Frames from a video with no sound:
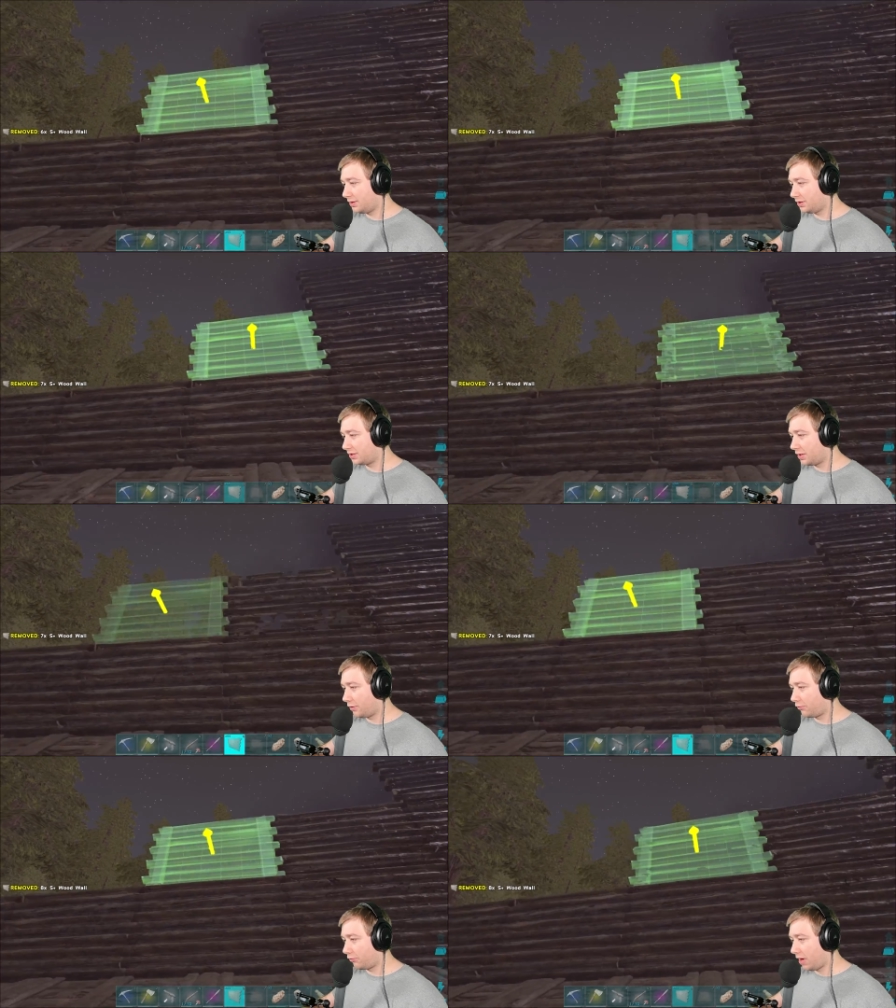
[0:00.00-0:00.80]
Just
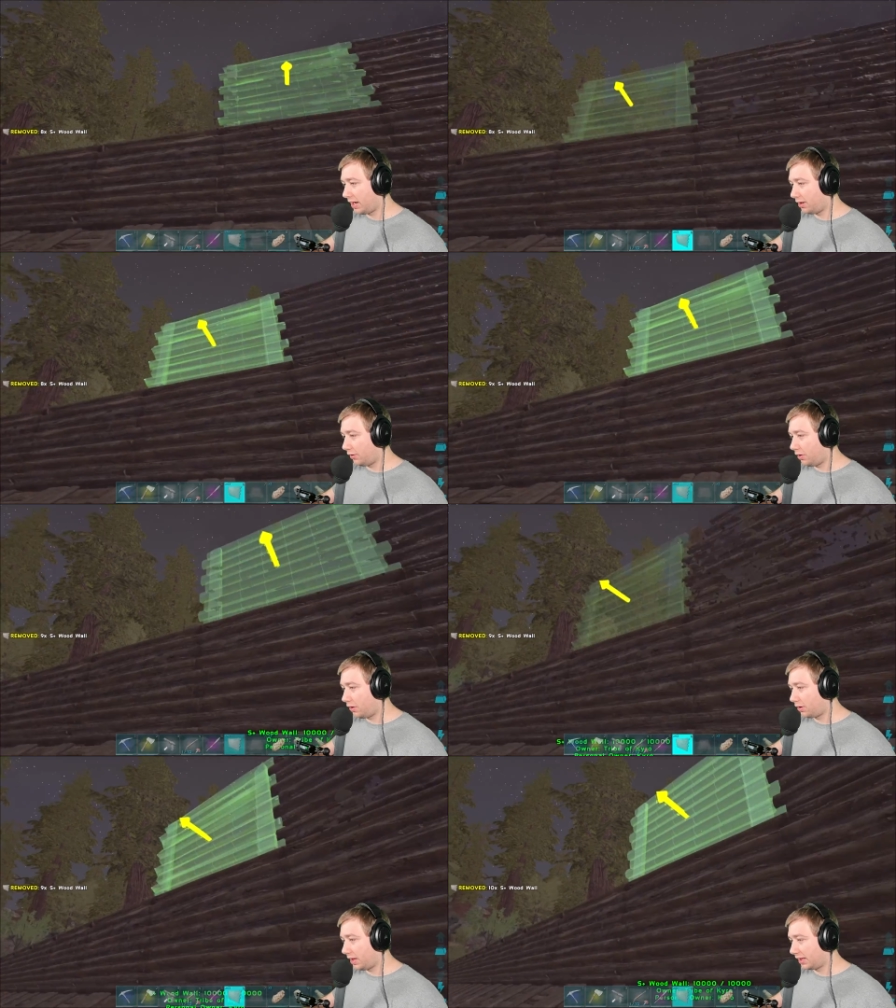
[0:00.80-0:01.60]
go right
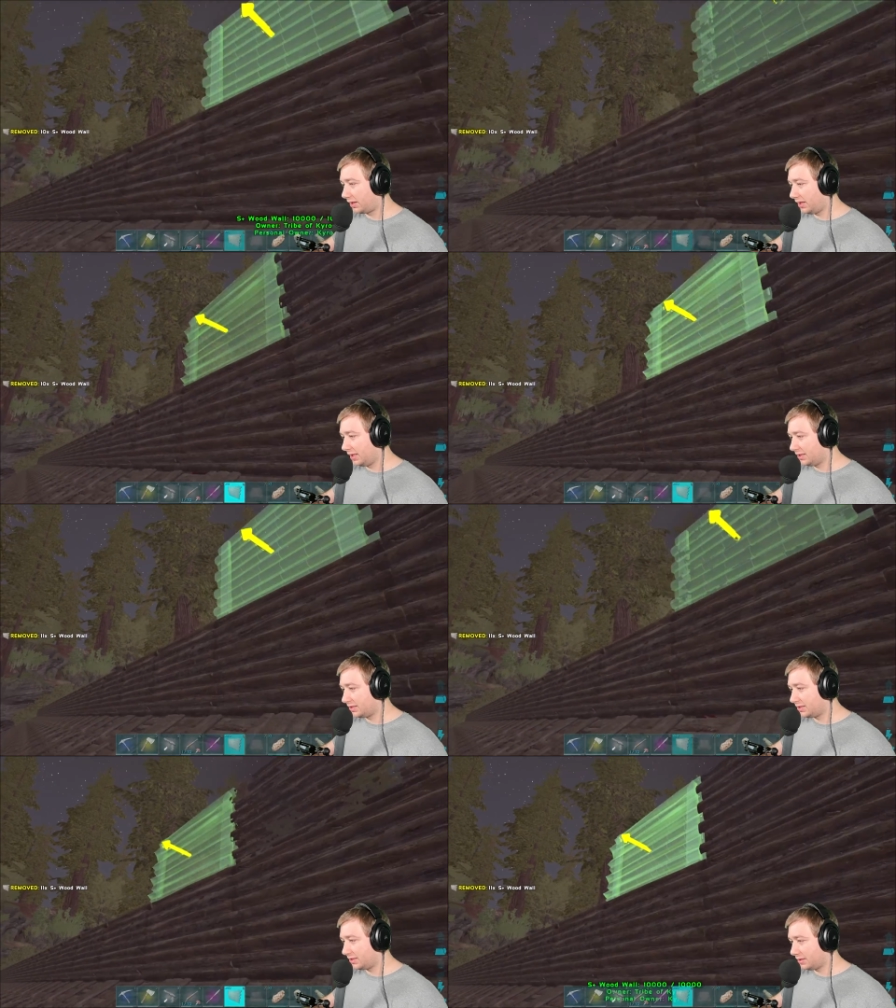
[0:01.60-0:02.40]
along like
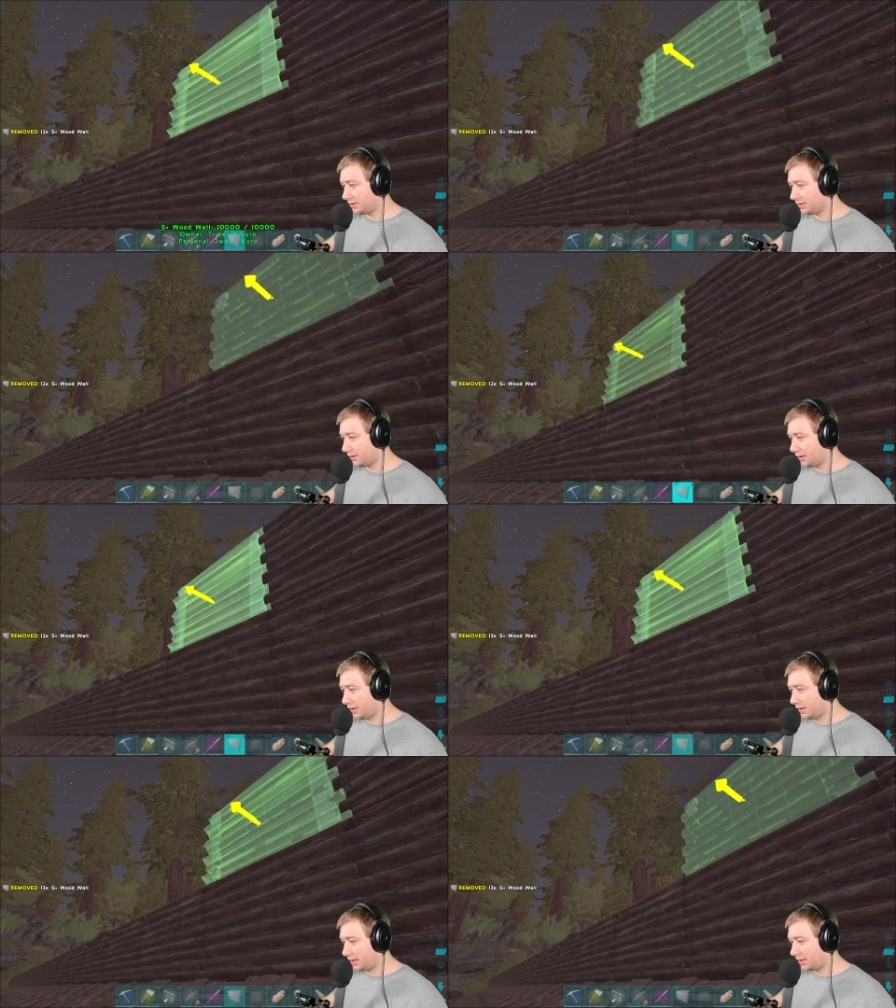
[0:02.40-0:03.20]
this.
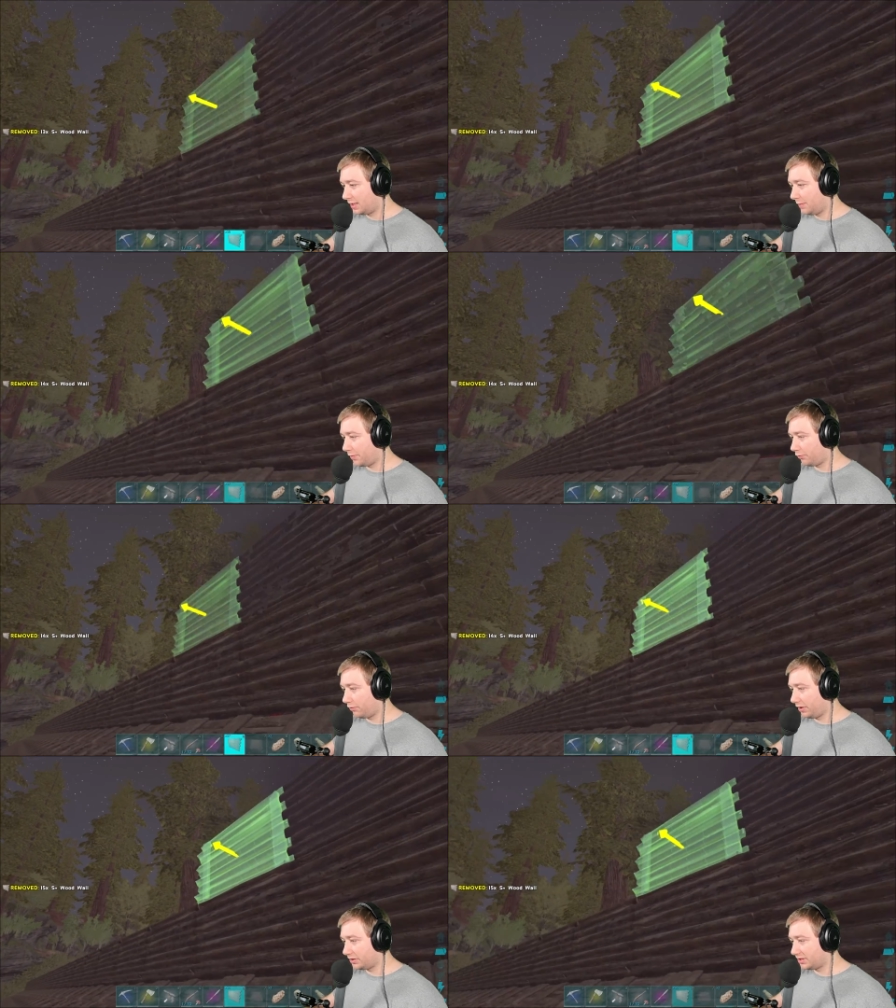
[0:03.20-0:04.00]
Keep it
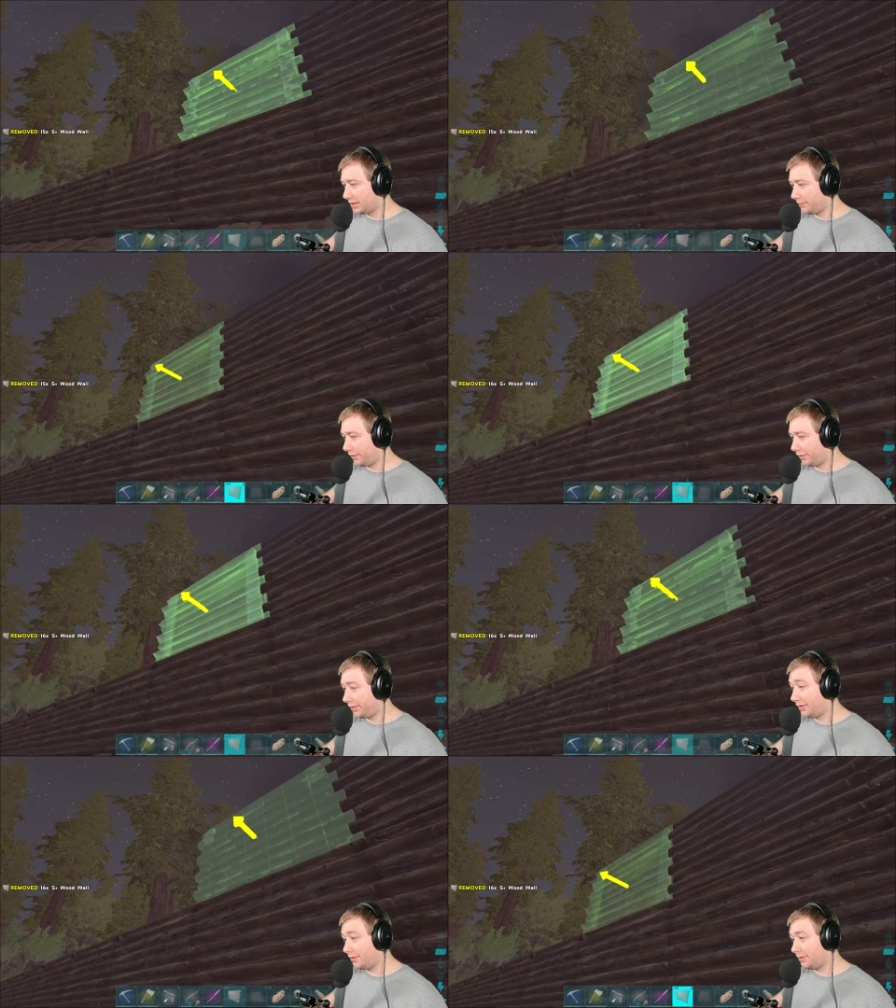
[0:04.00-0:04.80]
real simple.